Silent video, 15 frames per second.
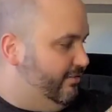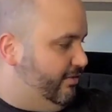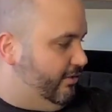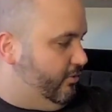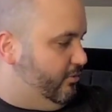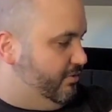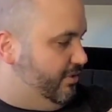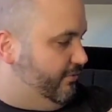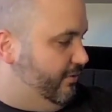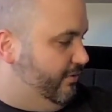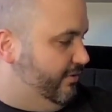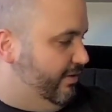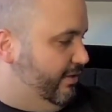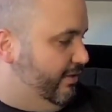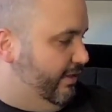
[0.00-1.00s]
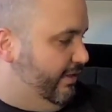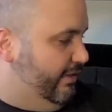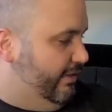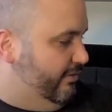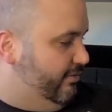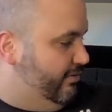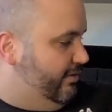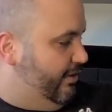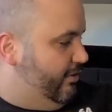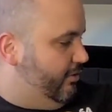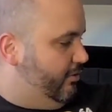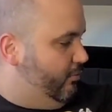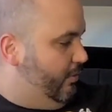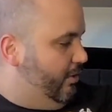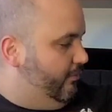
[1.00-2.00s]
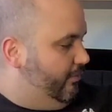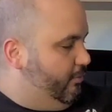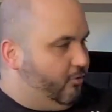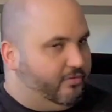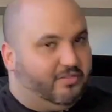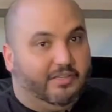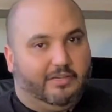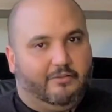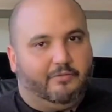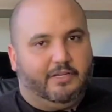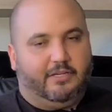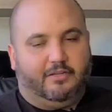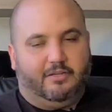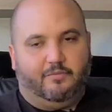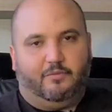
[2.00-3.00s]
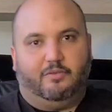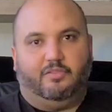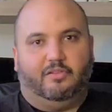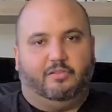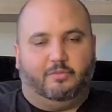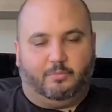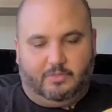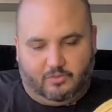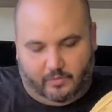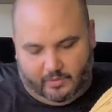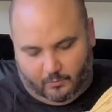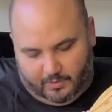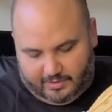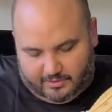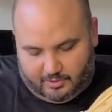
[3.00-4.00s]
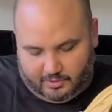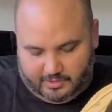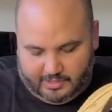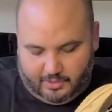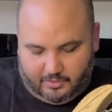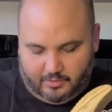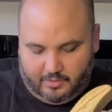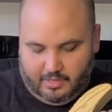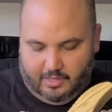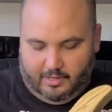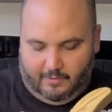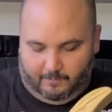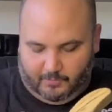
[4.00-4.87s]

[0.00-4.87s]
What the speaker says: it's a little different, and this is another one of the more significant differences between one guitar and the other.